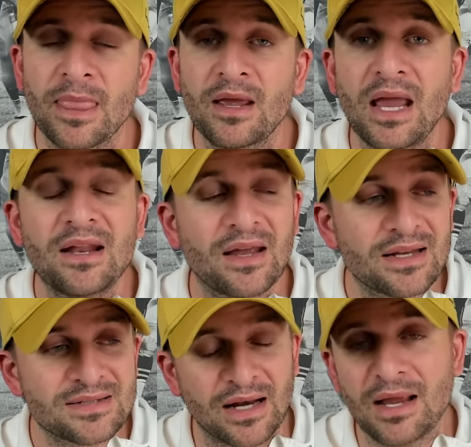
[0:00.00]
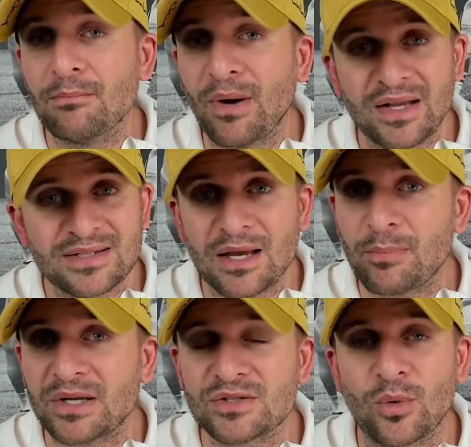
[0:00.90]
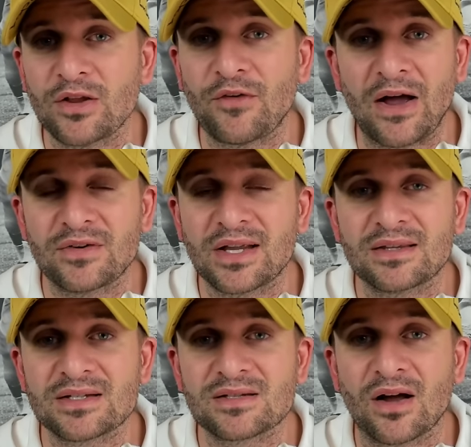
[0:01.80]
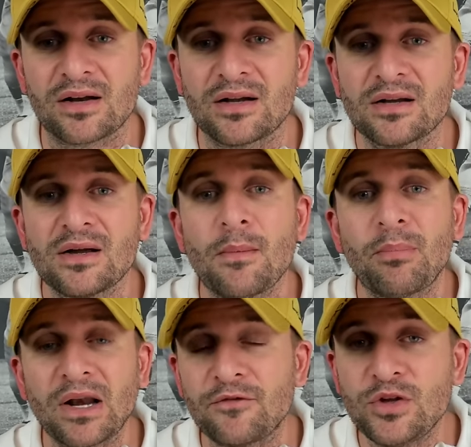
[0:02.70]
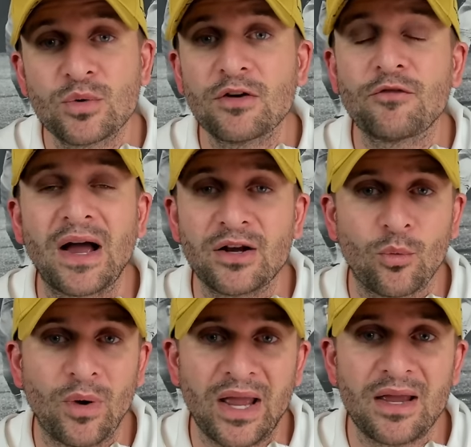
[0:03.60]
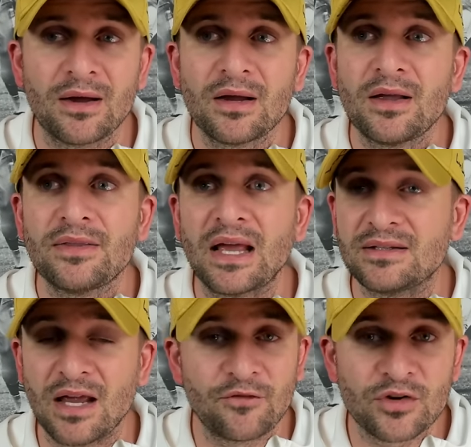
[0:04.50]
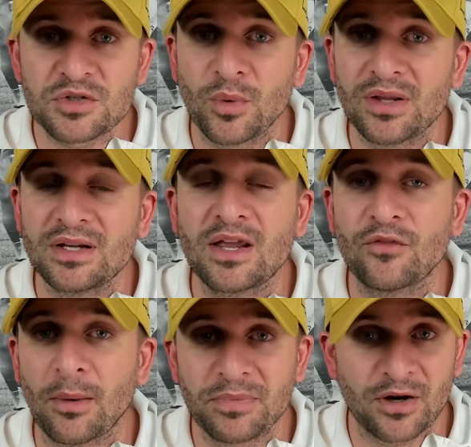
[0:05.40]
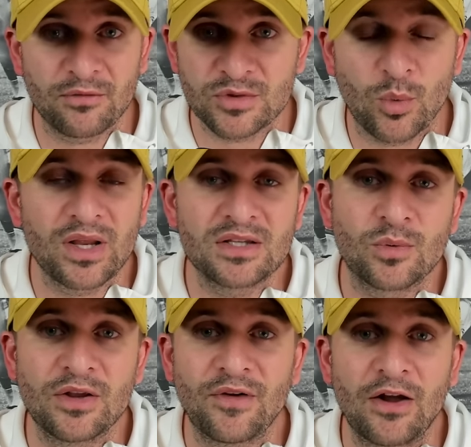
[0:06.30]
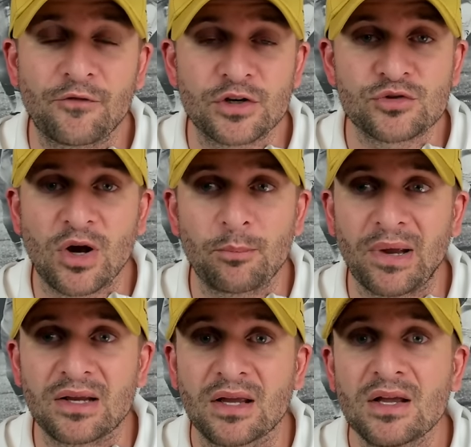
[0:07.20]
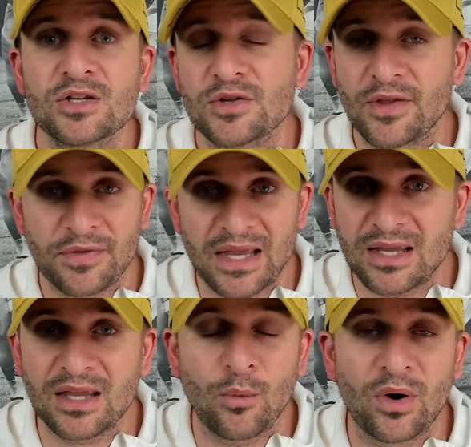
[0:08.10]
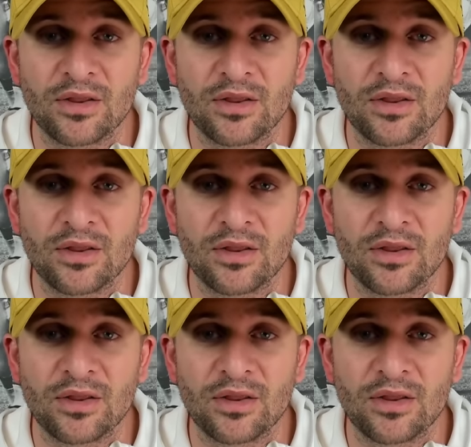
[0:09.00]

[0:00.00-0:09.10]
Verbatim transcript: And like I said, it might take pick 25 to get this done, but if you can find a way that Denver's willing to give up their 2025 first round pick so that they can get one of